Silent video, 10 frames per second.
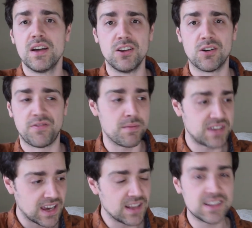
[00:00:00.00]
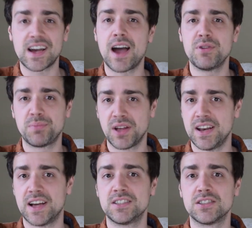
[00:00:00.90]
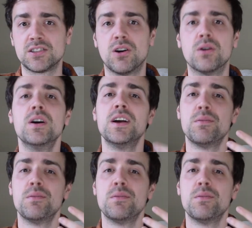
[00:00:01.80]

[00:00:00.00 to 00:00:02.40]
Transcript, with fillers: you know, if I'm taking the time to play it nice and slow,